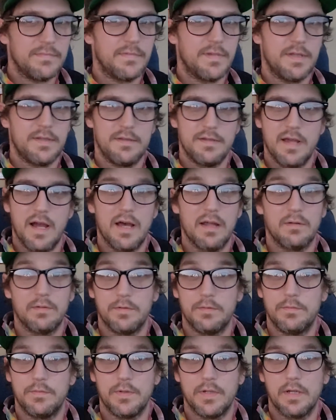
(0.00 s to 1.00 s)
Yeah, I don't
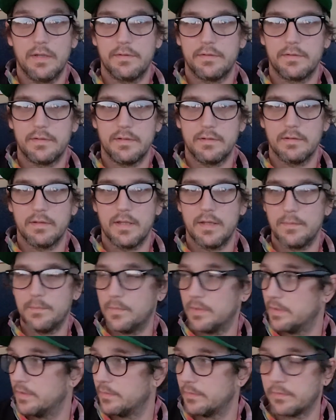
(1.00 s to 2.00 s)
know if you guys can hear that,
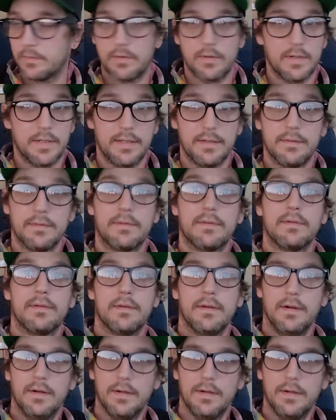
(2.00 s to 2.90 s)
but there's crickets.